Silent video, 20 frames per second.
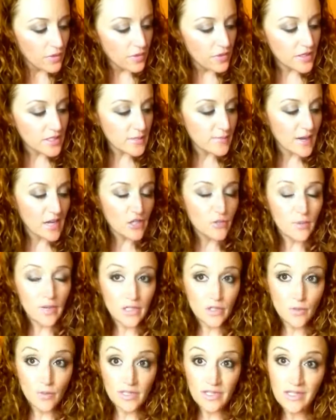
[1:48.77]
The
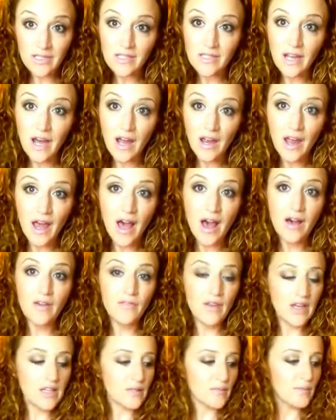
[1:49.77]
Smashbox one does not
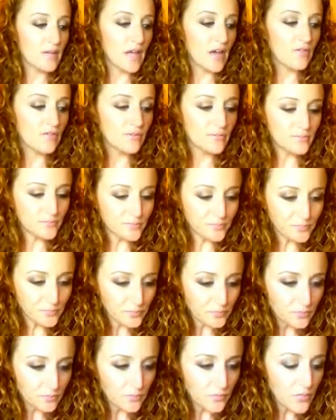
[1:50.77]
have SPF.
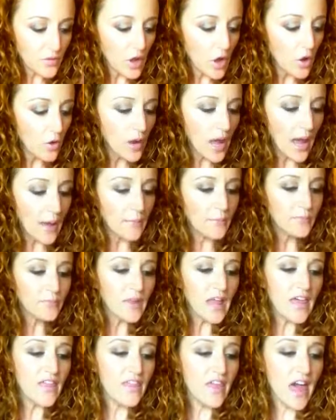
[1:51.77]
Okay,
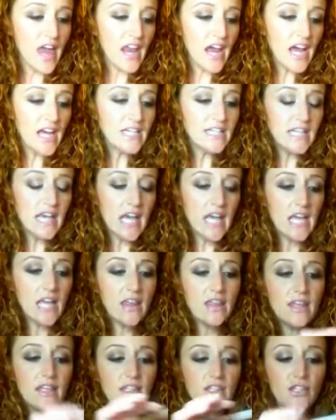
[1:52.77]
then I
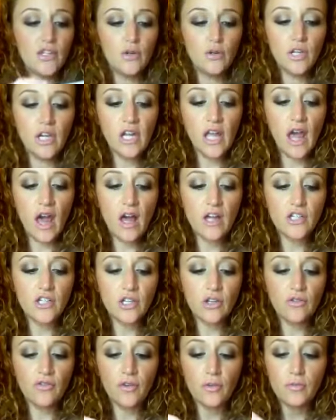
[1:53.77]
take this Sonia
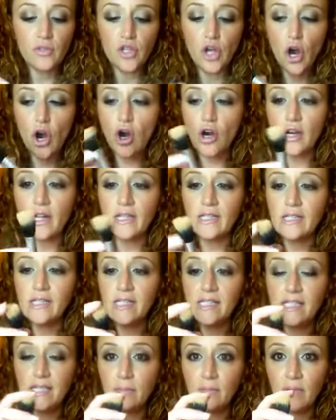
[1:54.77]
Kashuk from Target
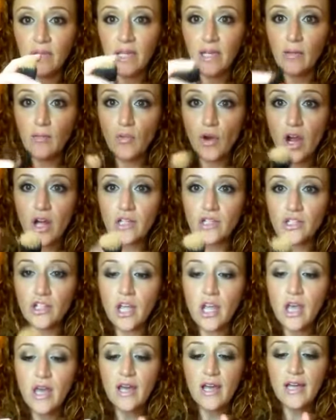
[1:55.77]
stippling brush.
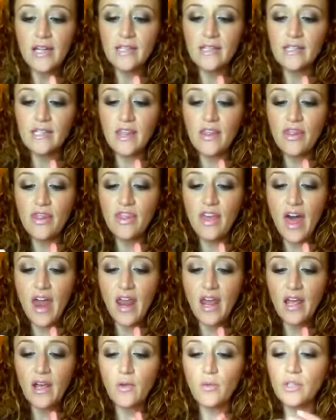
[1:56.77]
It's
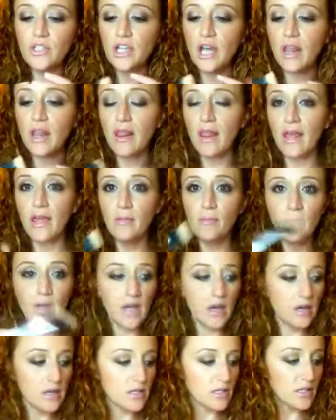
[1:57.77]
synthetic, which I like
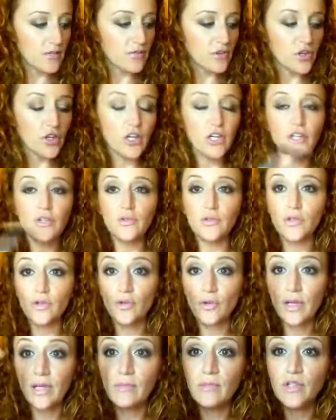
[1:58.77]
because if you're going to use
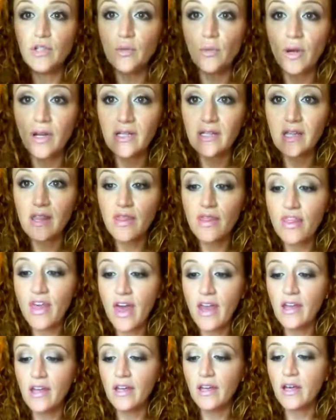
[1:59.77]
creams, you want a
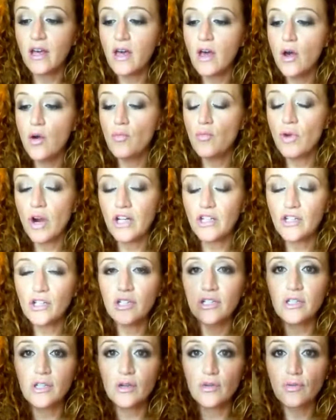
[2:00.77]
synthetic brush
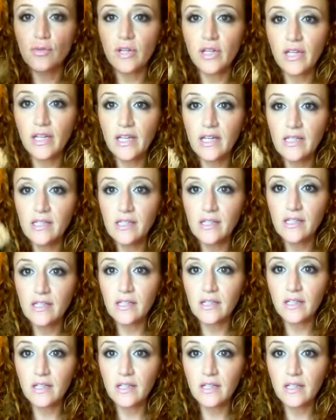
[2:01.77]
because they're really easy to